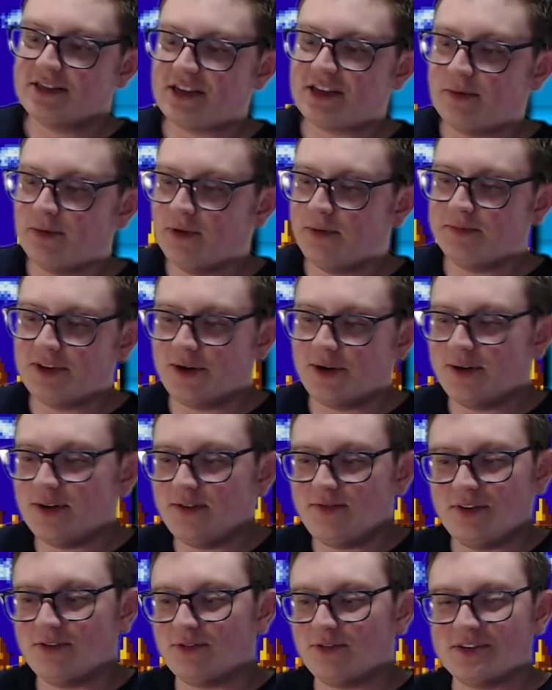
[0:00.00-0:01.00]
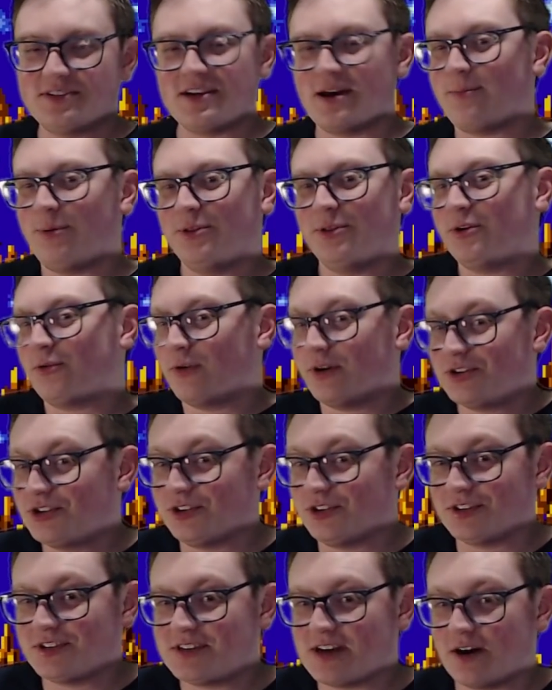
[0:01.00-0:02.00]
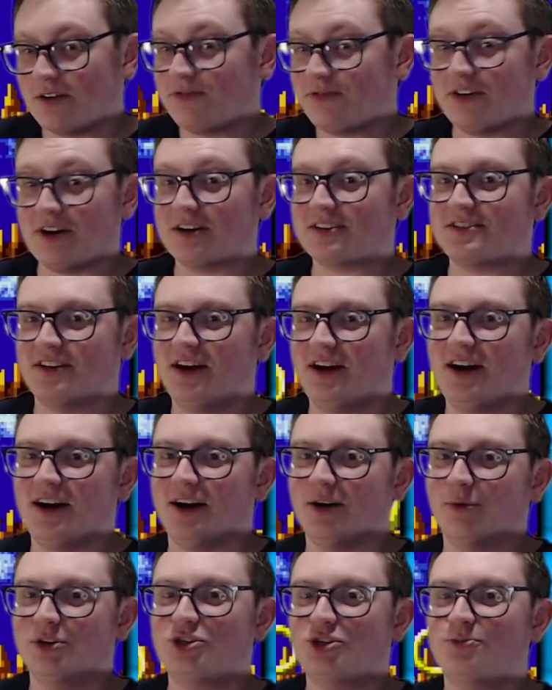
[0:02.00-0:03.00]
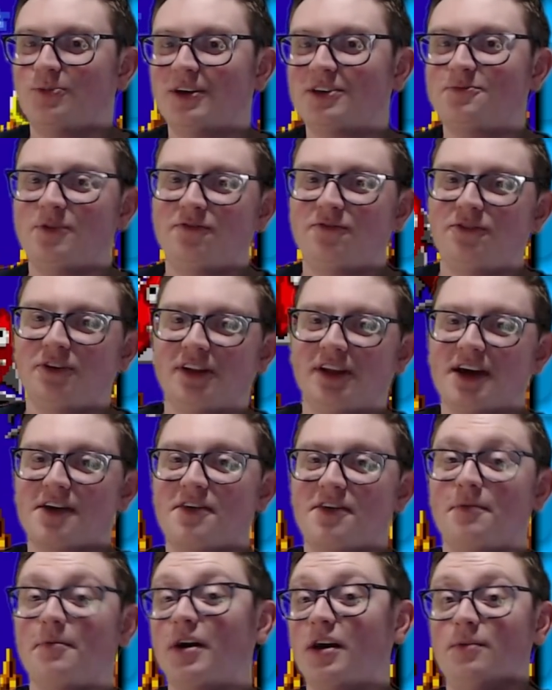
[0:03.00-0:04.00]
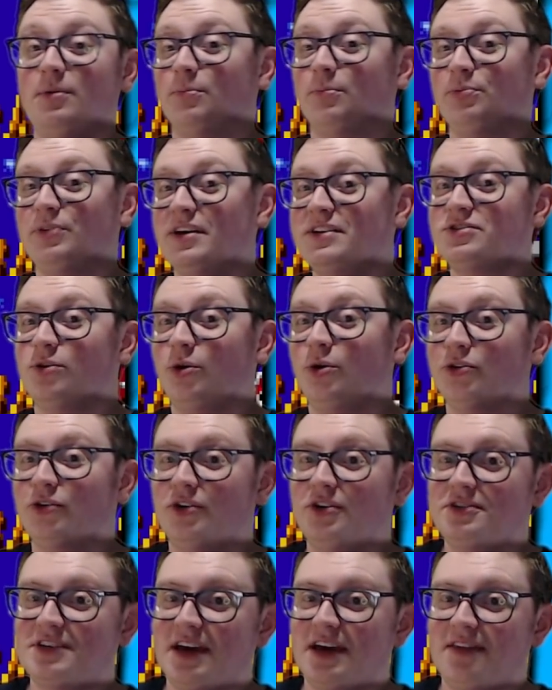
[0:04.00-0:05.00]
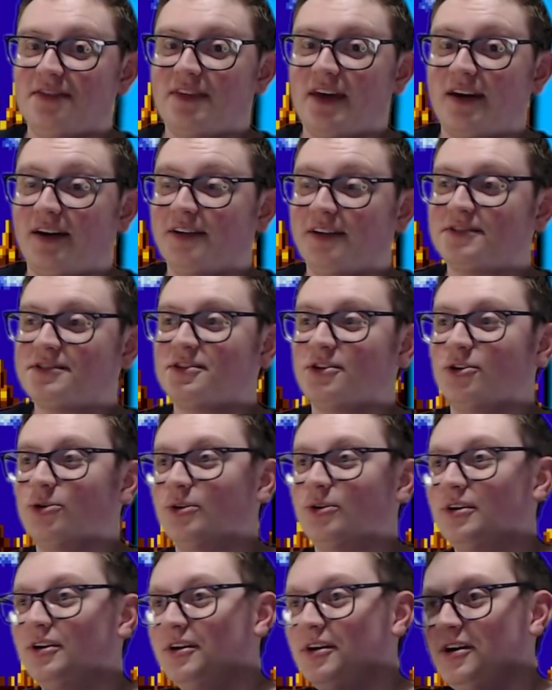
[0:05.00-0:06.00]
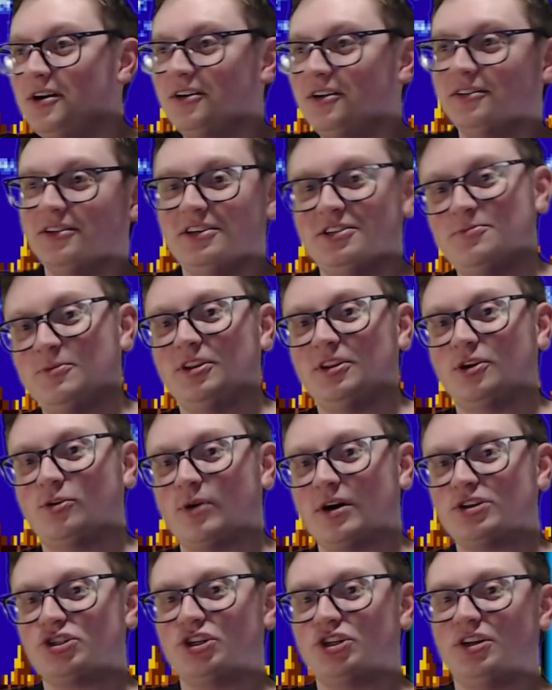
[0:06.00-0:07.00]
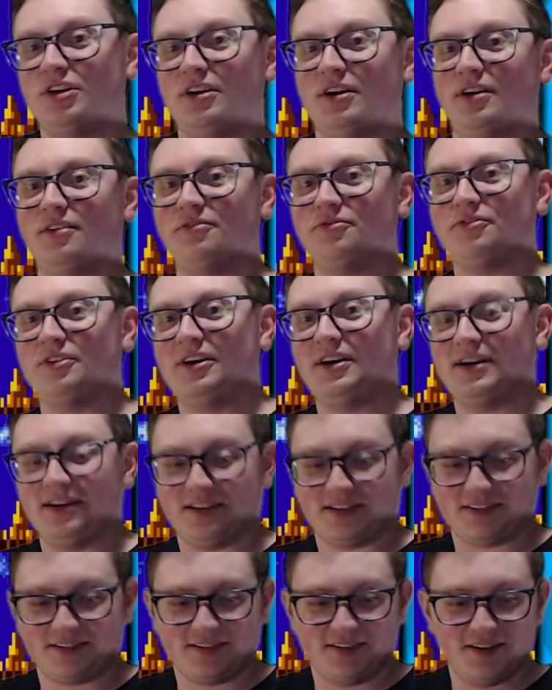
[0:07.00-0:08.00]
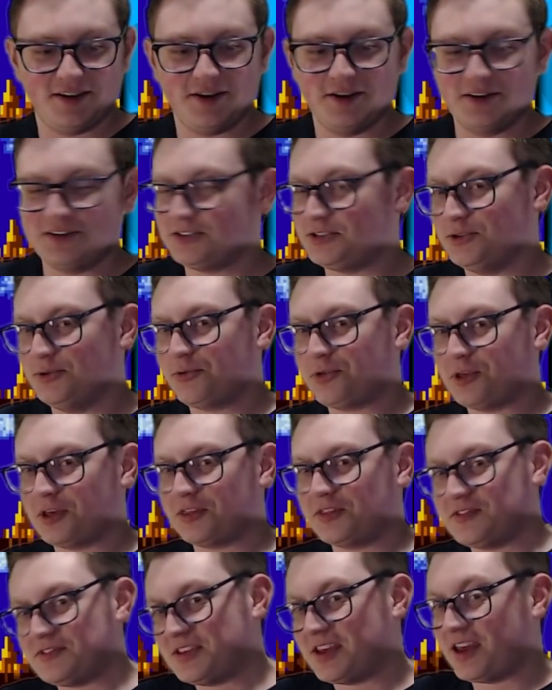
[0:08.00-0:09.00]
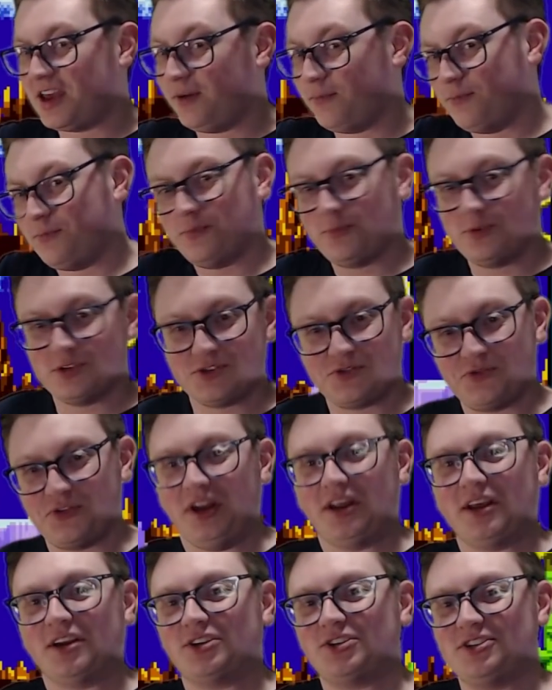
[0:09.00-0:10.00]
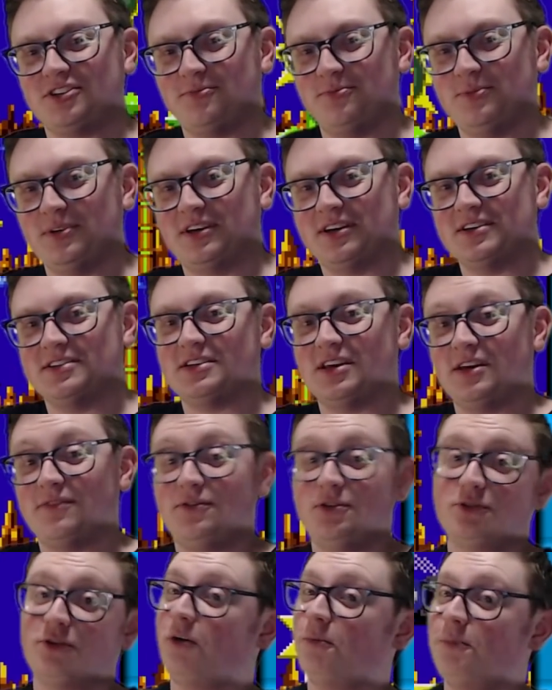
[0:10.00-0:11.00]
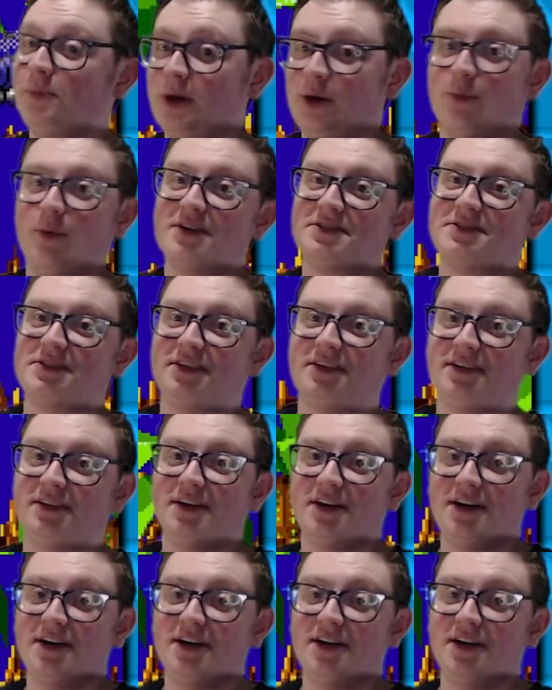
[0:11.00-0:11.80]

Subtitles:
Some of them don't even resemble the original sound effects at all, which makes me feel like they might have been placeholders, and that also leads me to the question of, do you think this game was finished? Because if you told me it wasn't,